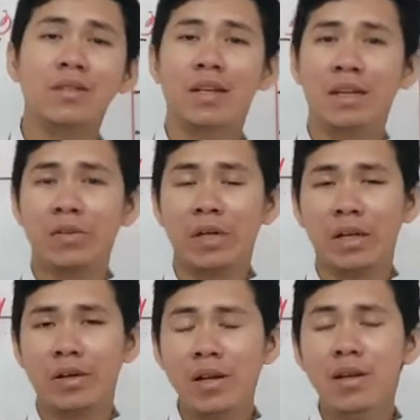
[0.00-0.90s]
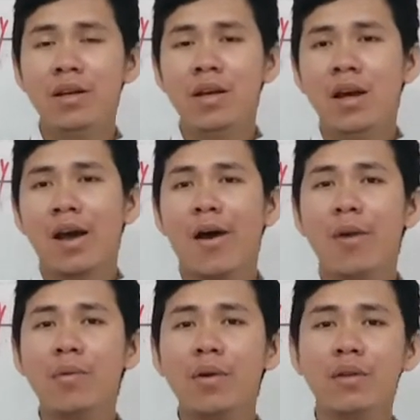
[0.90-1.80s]
it, right?
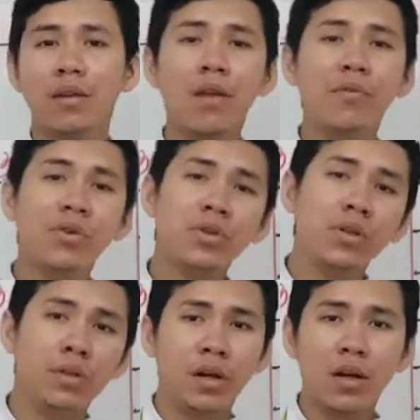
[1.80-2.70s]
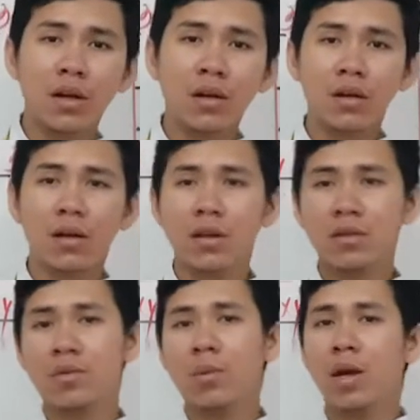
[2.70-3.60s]
However, the definition there it
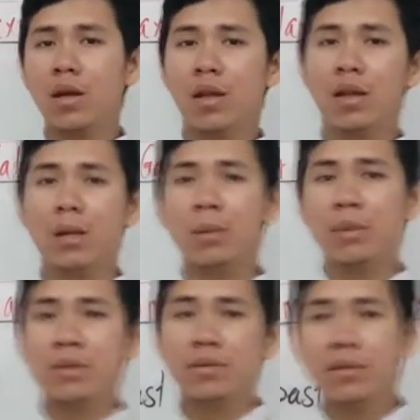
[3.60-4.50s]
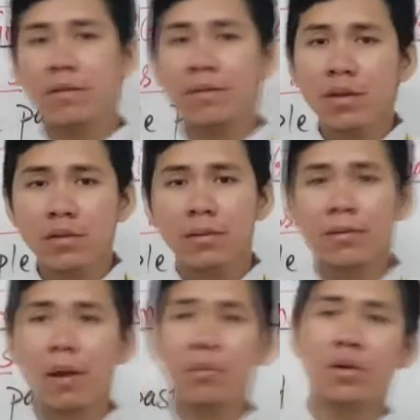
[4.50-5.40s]
is quite a little bit different
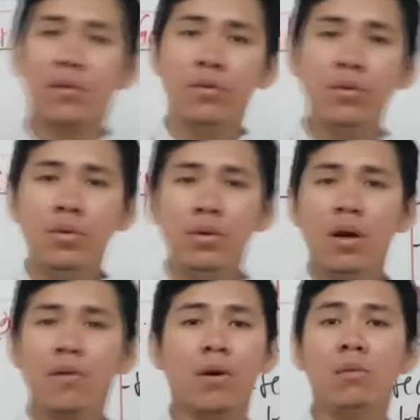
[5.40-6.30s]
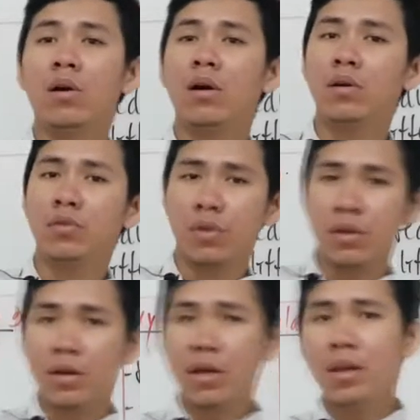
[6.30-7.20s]
from all your
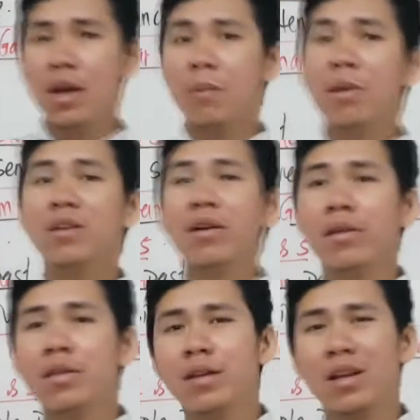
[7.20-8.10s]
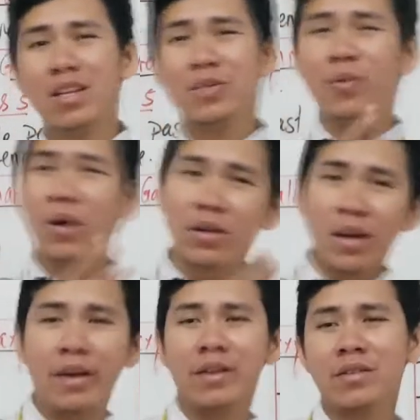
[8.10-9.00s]
thinking, but you have to think that this one
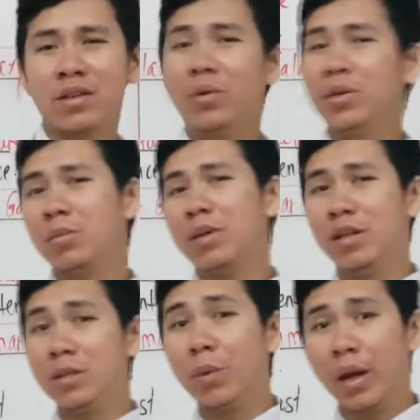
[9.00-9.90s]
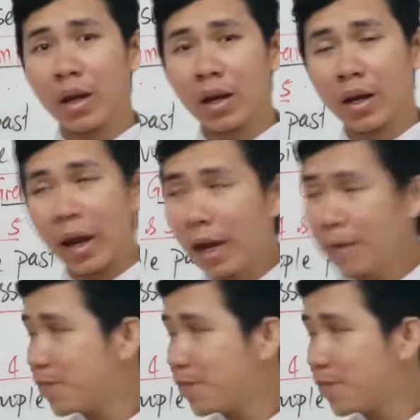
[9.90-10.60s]
is going to be this way, okay?